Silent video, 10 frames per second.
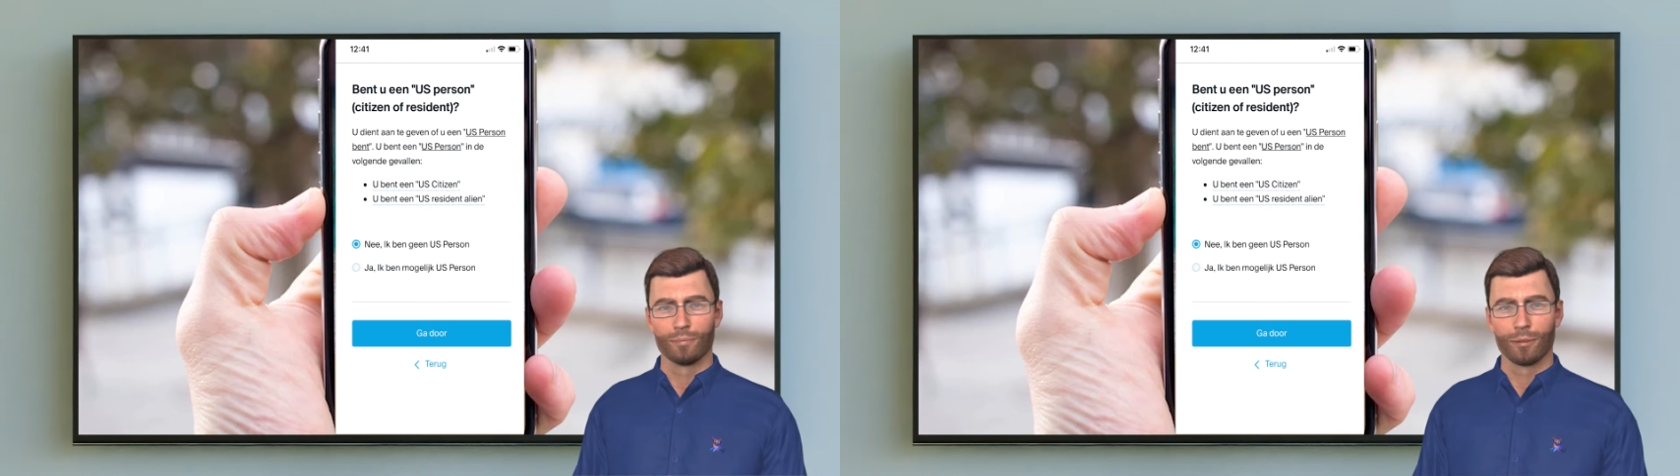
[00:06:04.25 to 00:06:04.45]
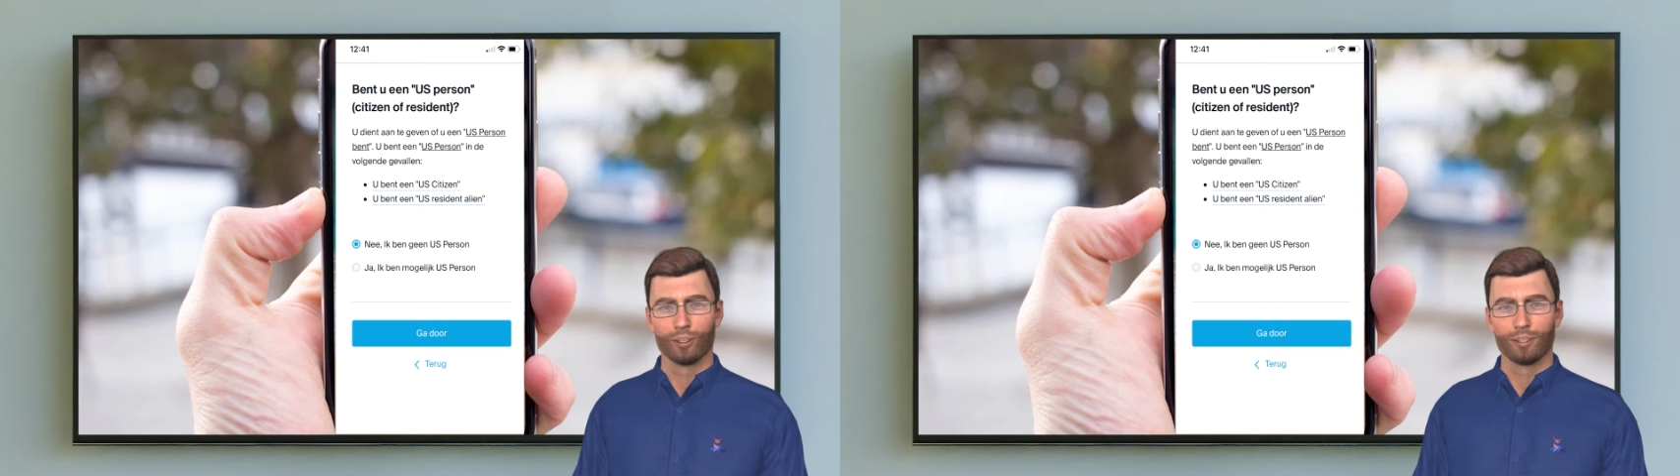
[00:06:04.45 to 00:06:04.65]

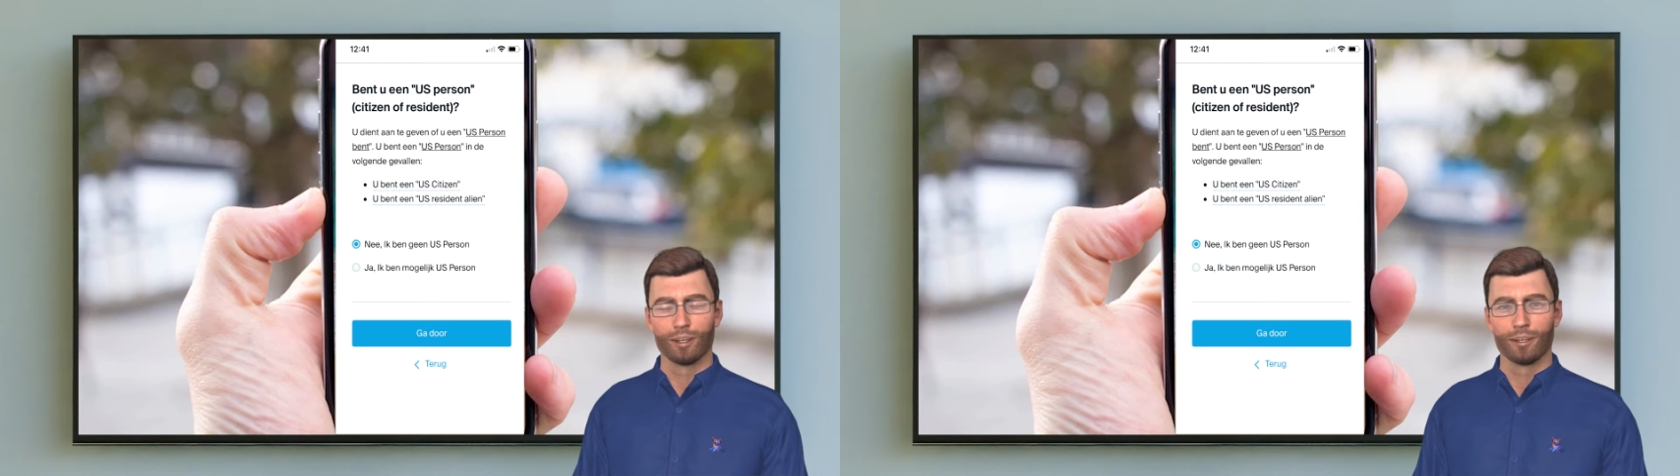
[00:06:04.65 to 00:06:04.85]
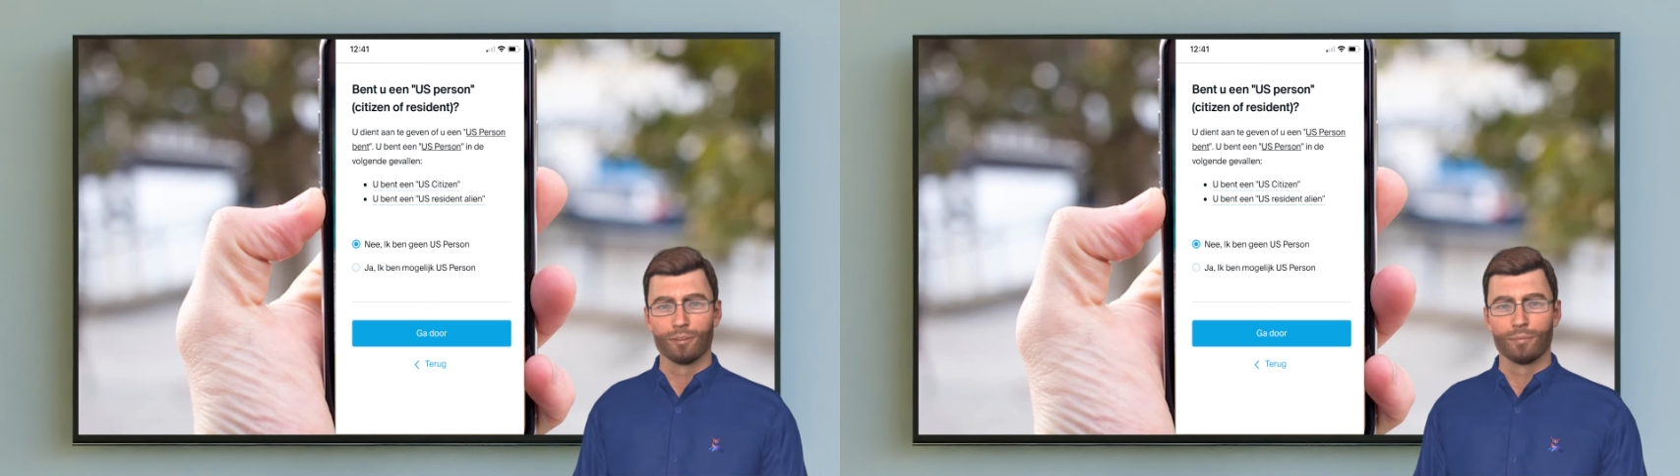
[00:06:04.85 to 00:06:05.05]
But this is
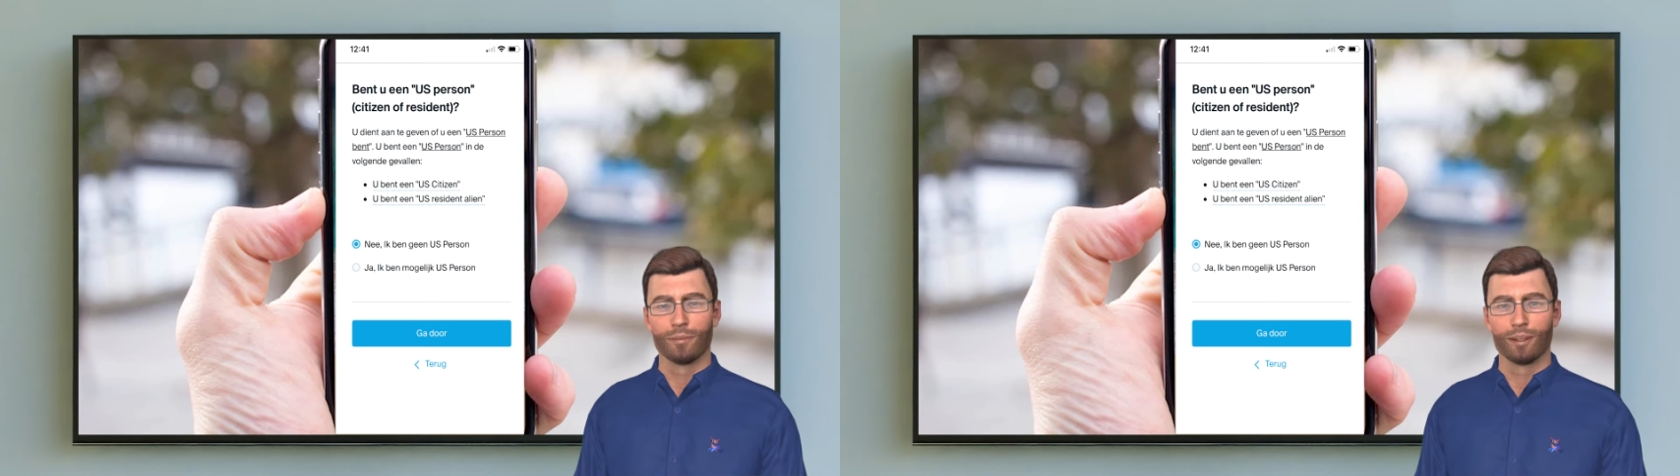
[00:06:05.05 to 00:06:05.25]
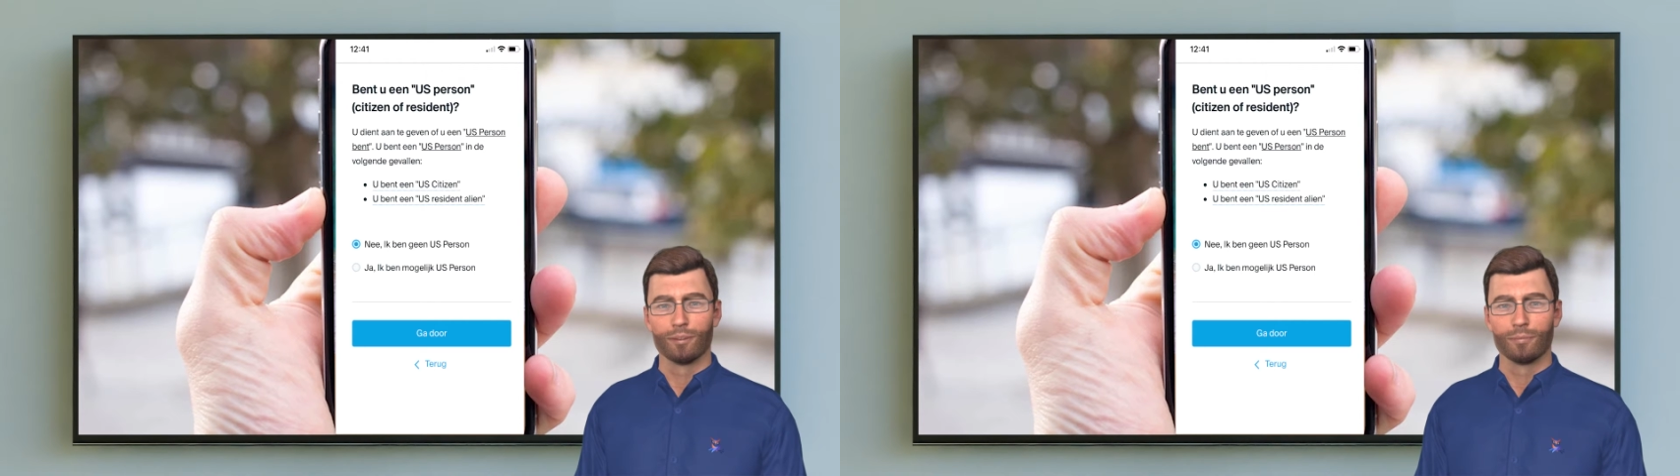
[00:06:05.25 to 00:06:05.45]

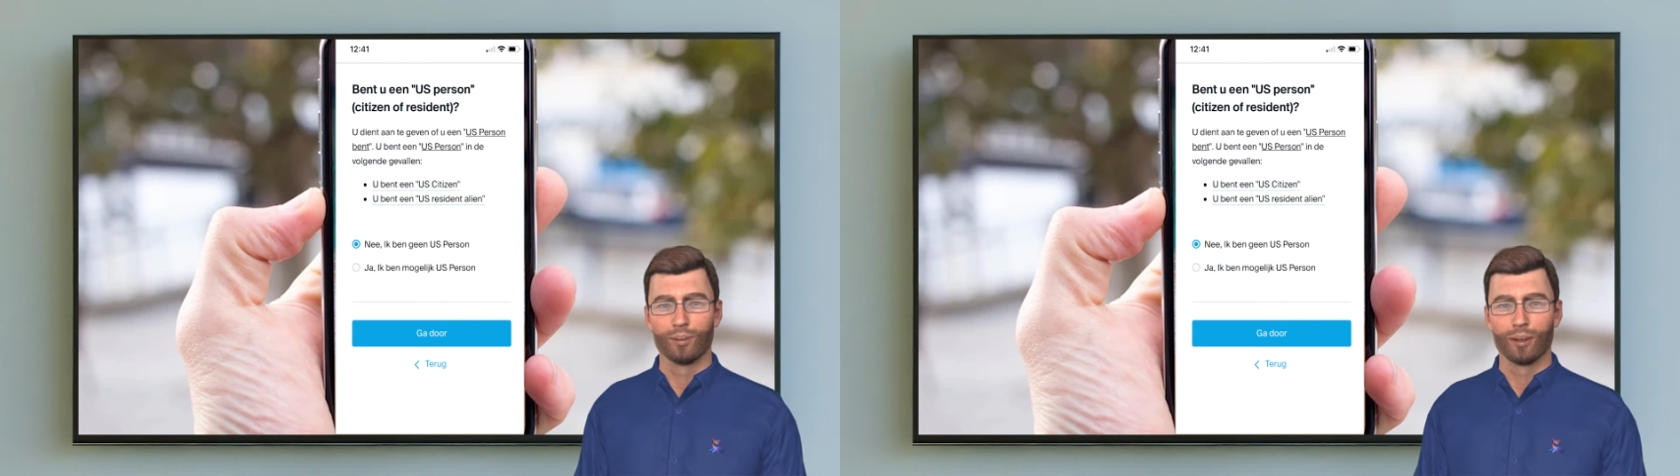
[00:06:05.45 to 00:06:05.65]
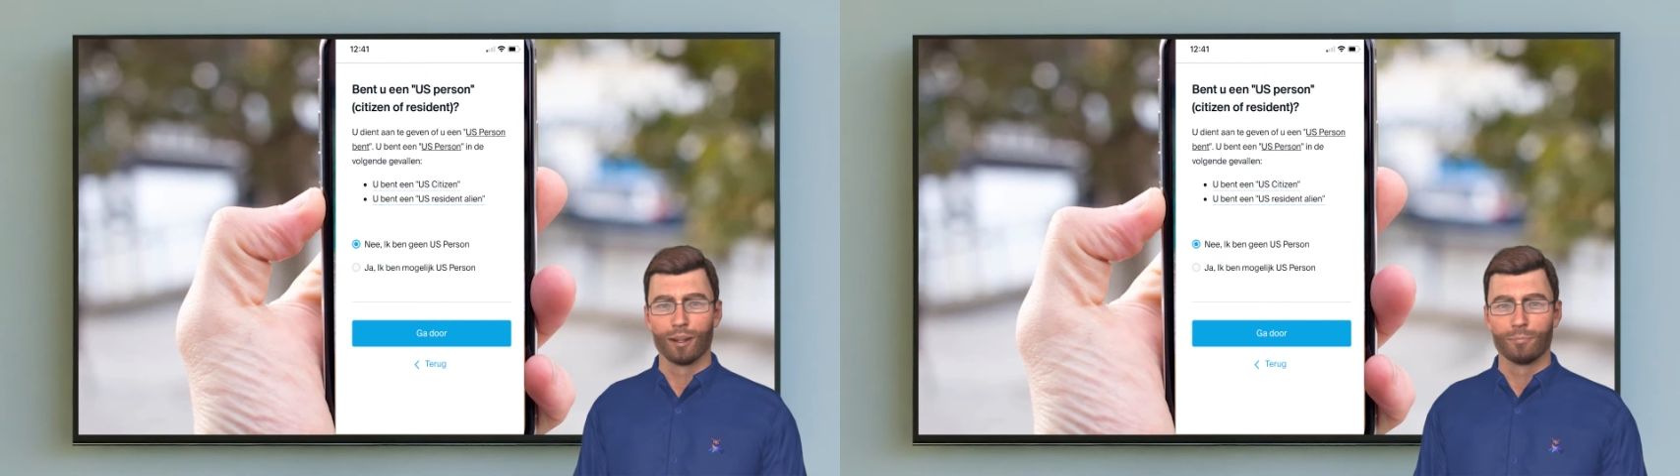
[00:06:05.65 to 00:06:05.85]
exactly what the
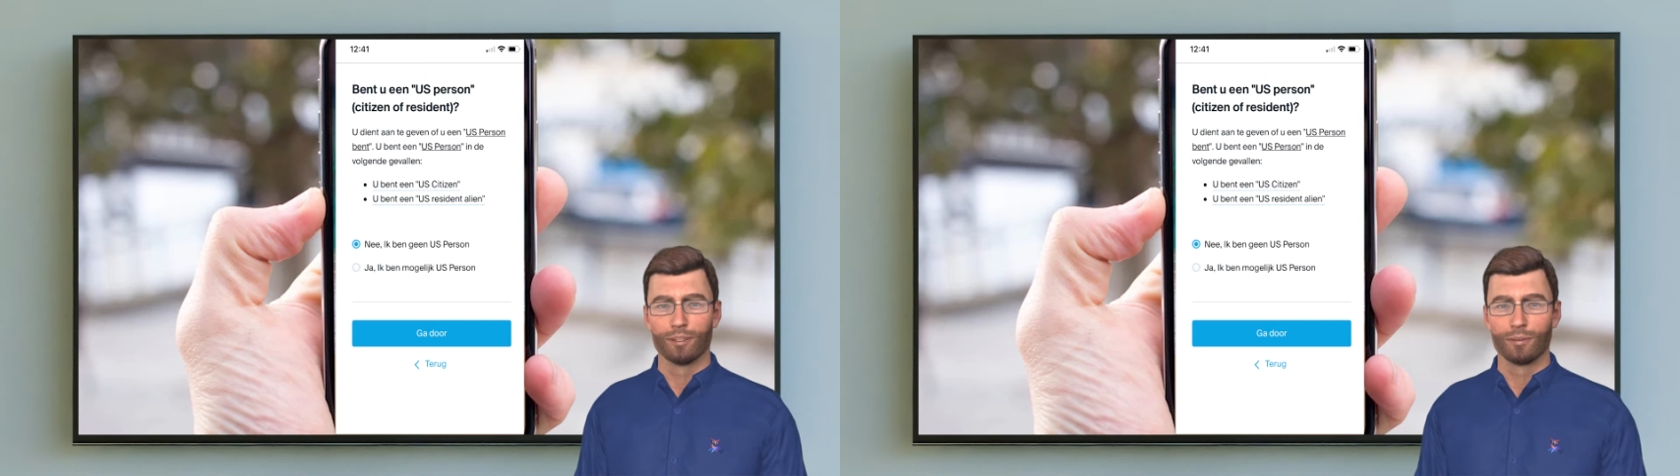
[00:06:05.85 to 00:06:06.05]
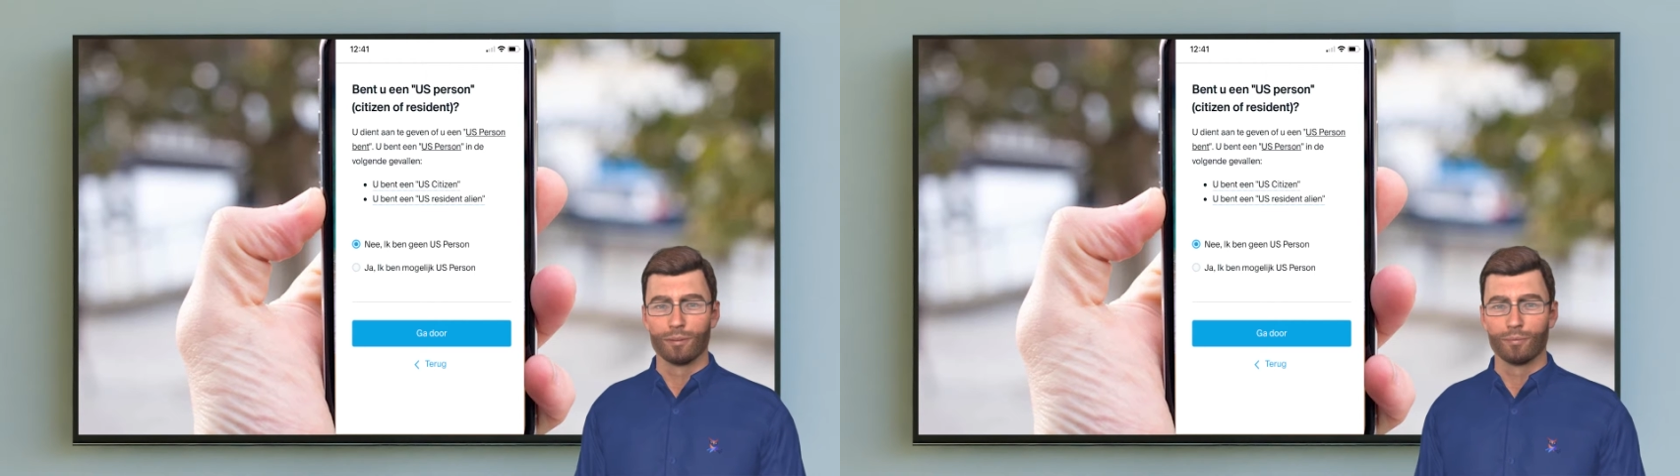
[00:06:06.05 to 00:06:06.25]
Degiro is
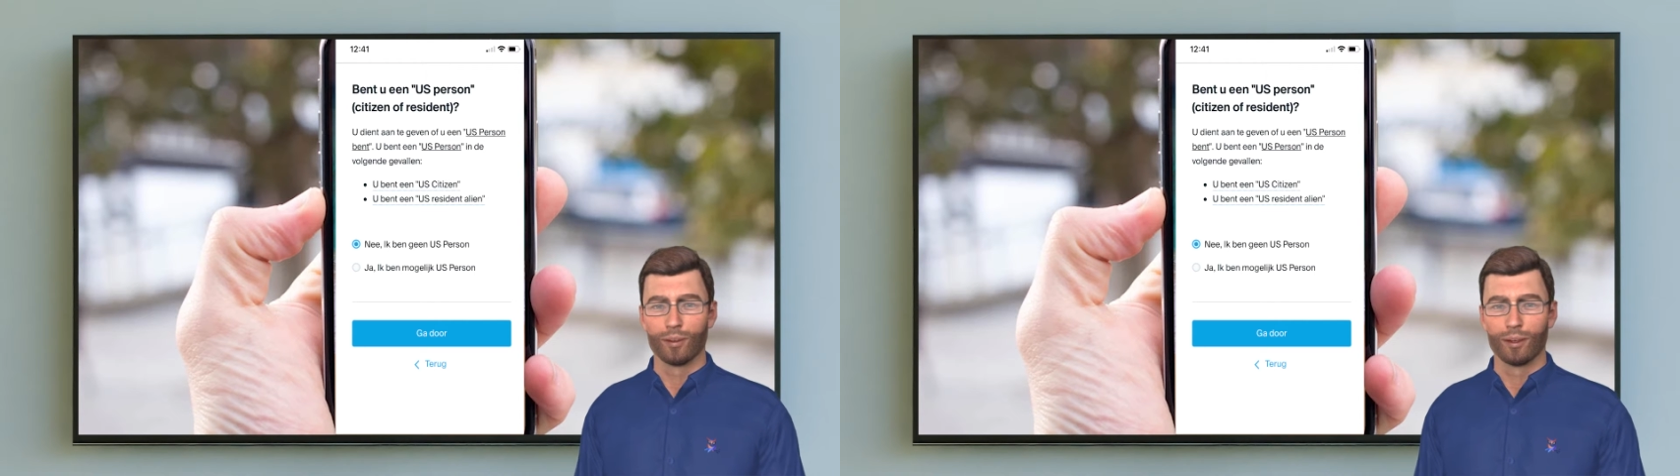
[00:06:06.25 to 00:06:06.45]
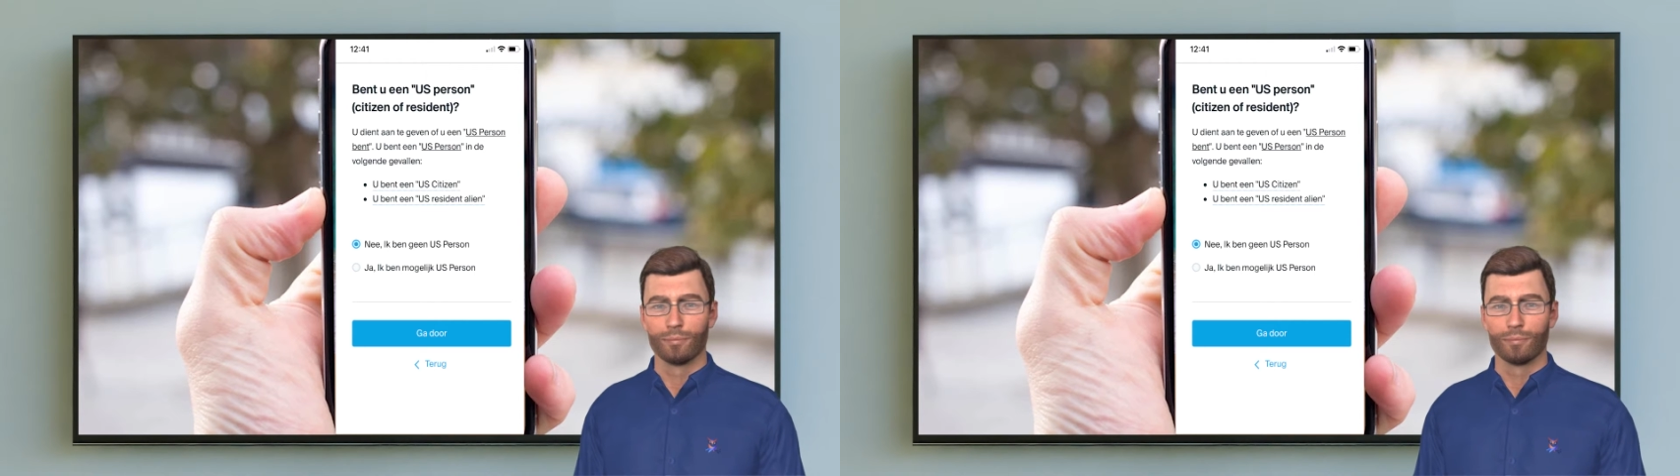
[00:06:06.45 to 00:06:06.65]
supposed
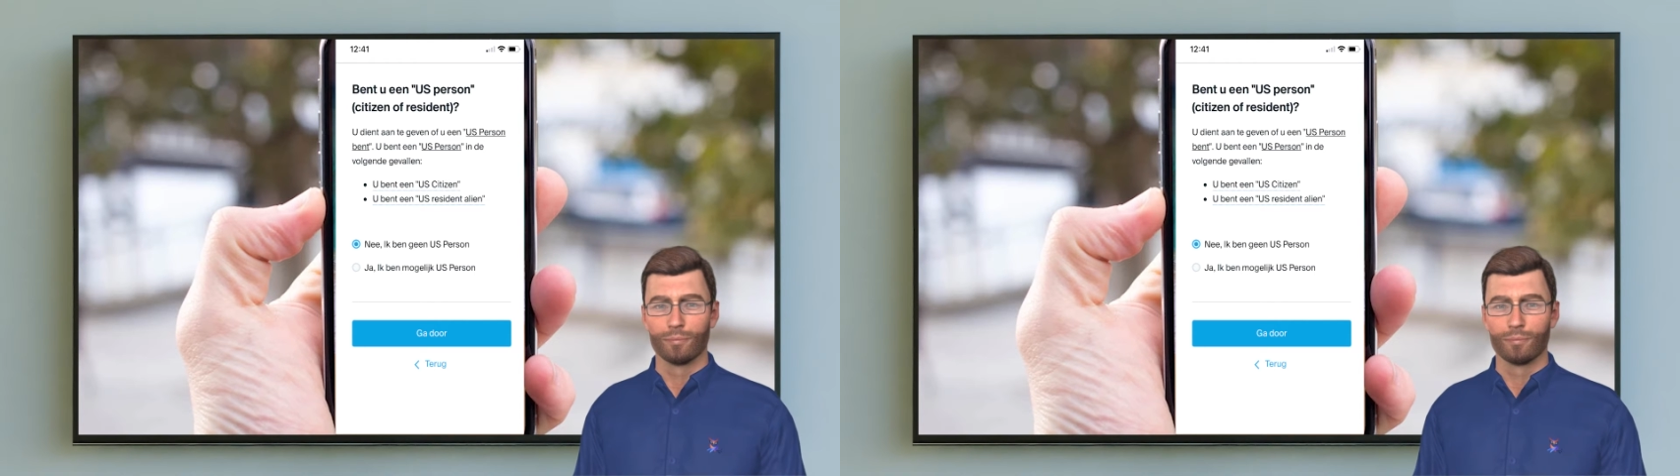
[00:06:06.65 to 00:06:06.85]
to do,